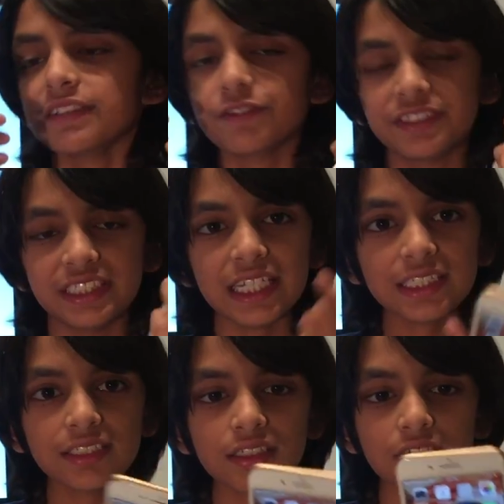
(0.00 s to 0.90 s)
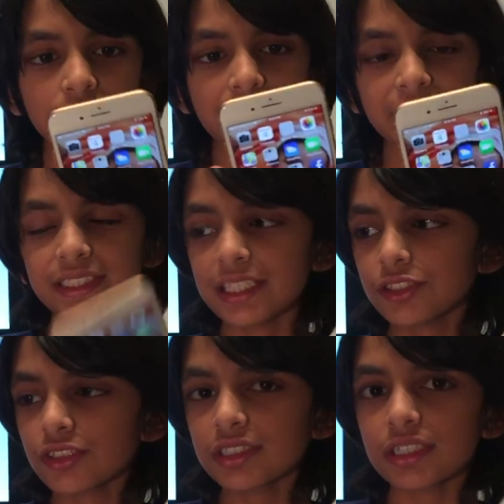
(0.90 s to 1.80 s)
6 light
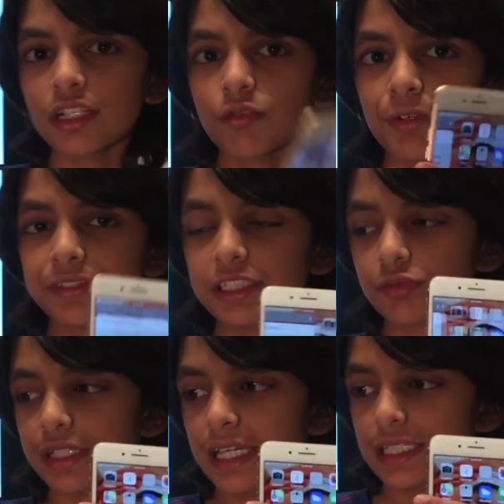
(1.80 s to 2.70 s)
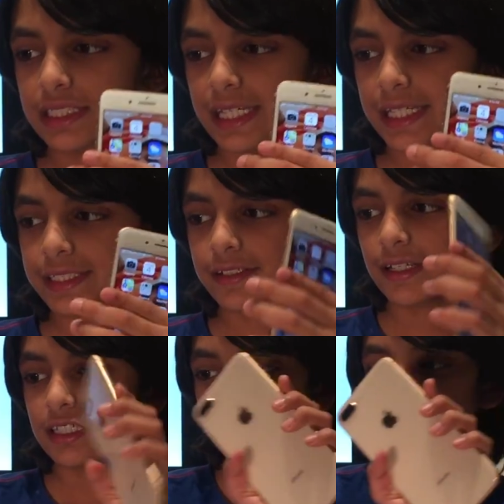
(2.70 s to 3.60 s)
sensors, while this one has 8.
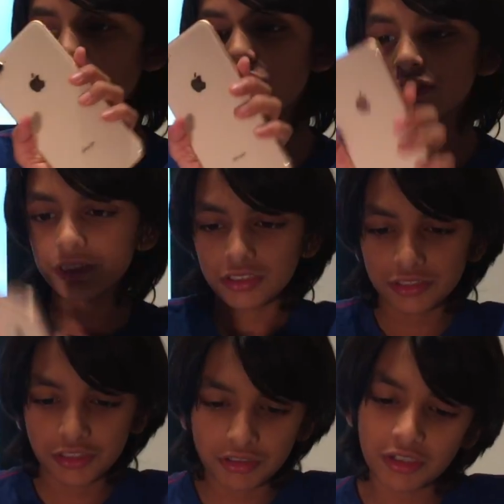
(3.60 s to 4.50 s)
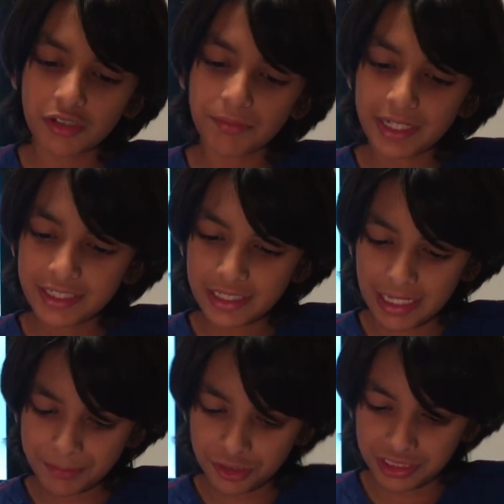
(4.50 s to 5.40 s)
So many
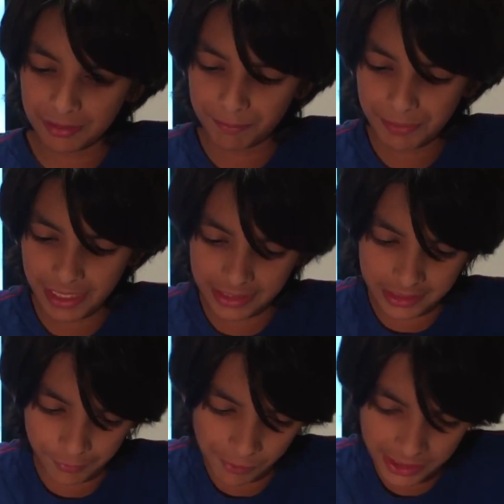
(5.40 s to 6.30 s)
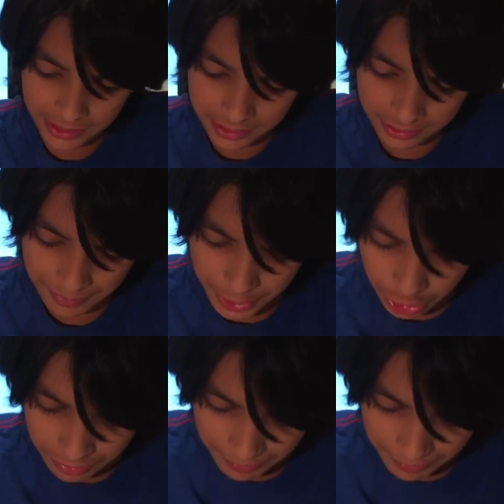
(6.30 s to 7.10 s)
times you see a big difference. Let me just